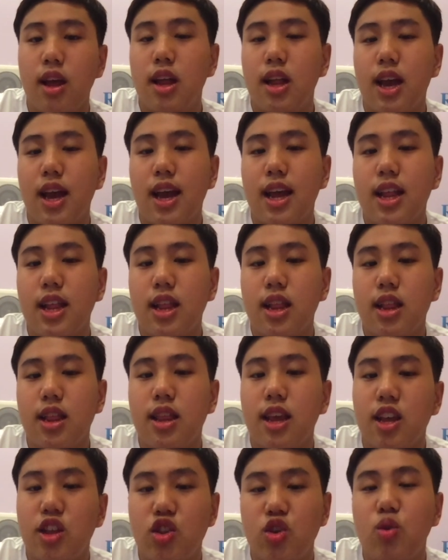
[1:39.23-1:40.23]
and
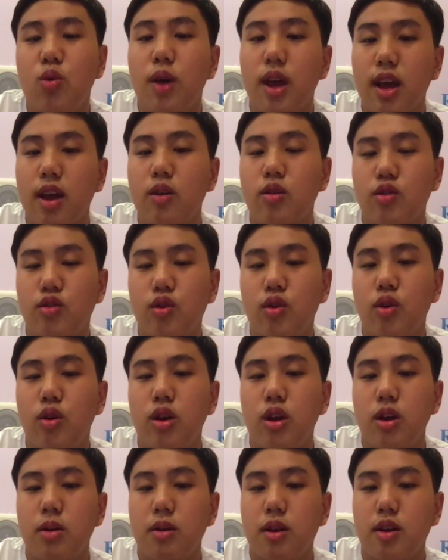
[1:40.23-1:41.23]
they do it also
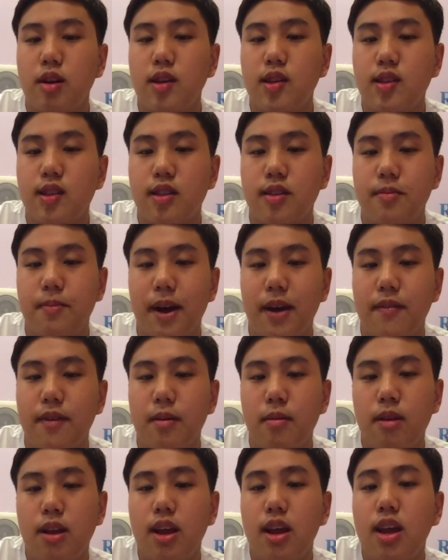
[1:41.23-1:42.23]
because my
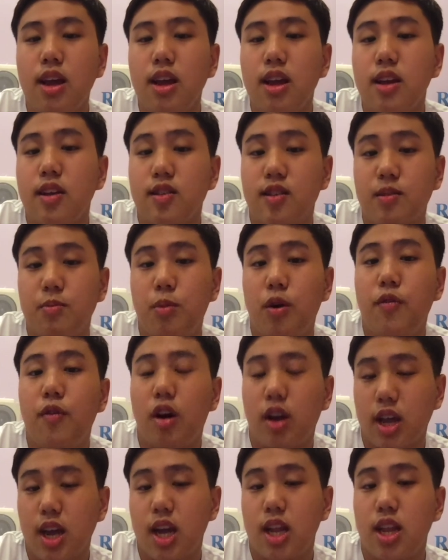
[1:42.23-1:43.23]
family is both
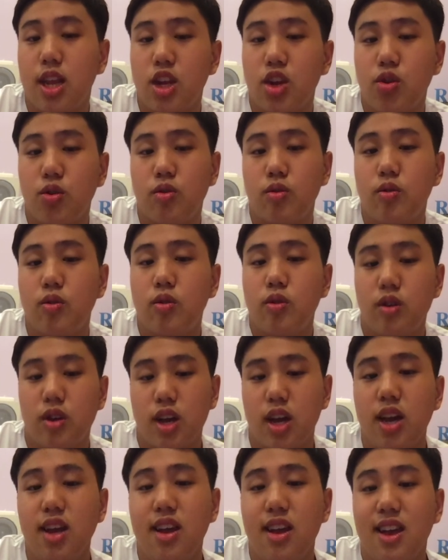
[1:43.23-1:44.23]
Hokkien and they do,
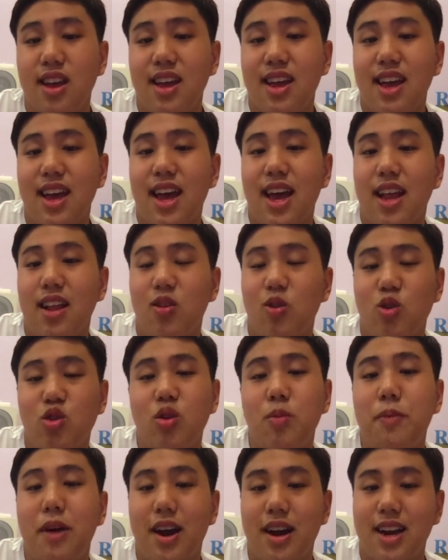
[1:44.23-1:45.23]
okay, and
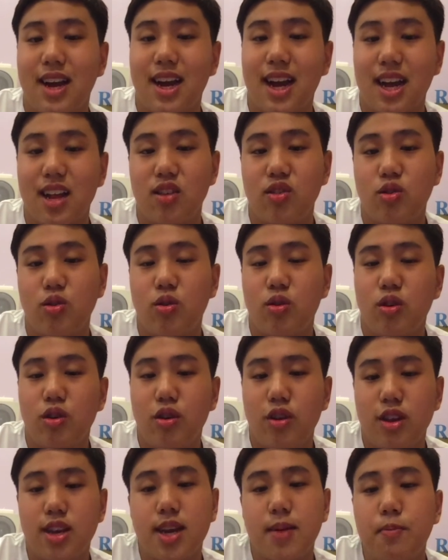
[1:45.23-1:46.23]
also peranakan,
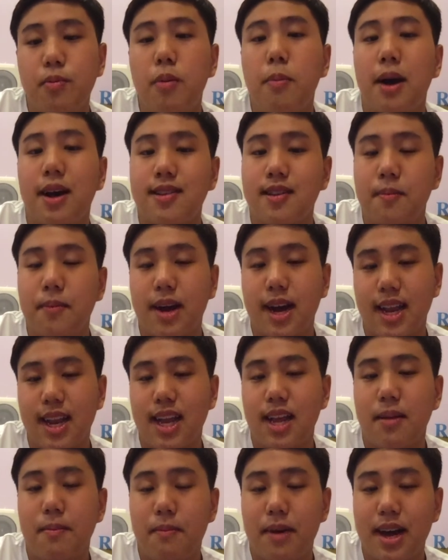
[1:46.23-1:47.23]
so jumpo bahasa
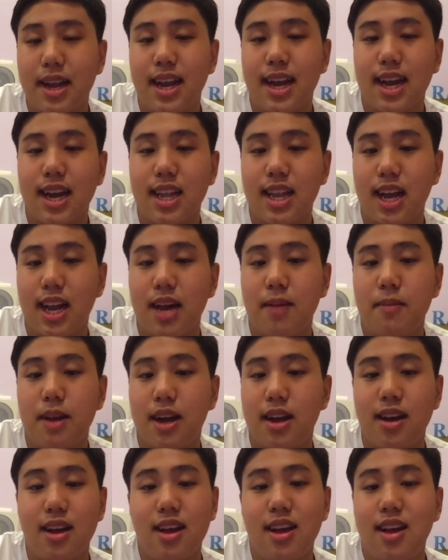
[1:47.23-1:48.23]
peranakan dalam
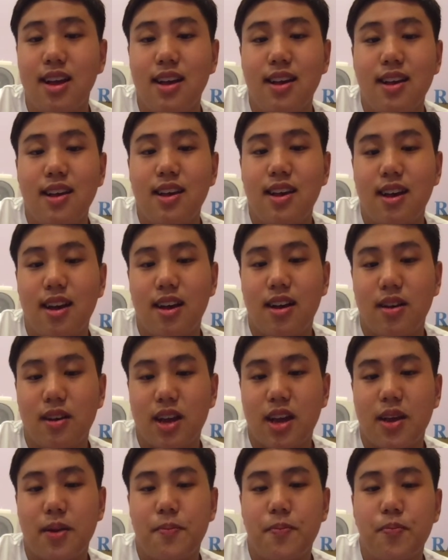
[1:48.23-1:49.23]
lah,
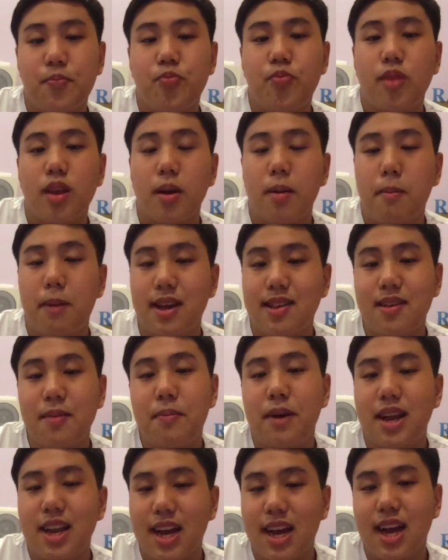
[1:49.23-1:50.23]
okay, bahasa
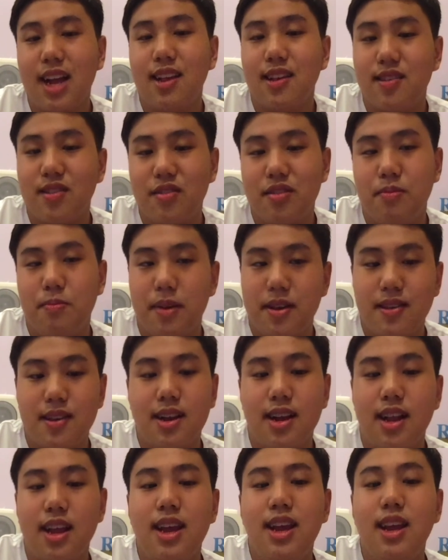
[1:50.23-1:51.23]
peranakan is
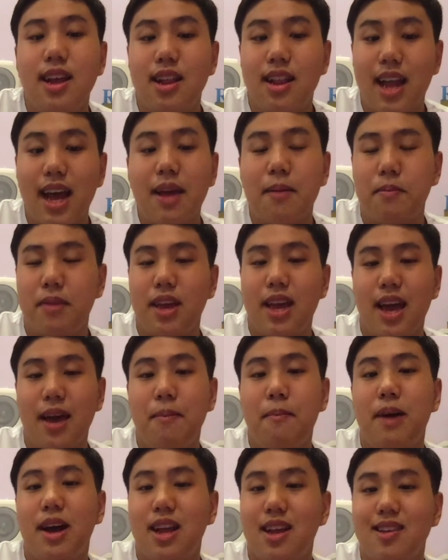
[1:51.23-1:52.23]
basically like
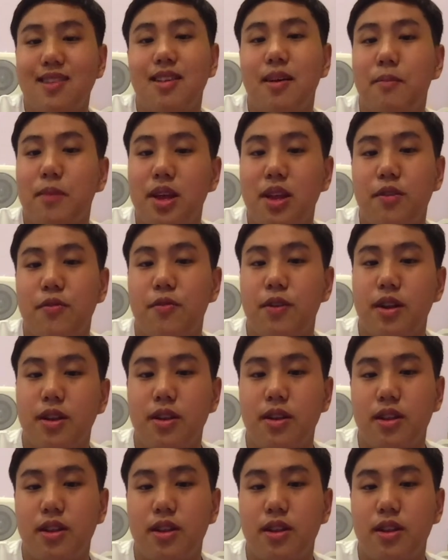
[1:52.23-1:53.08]
BM but it's a bit different.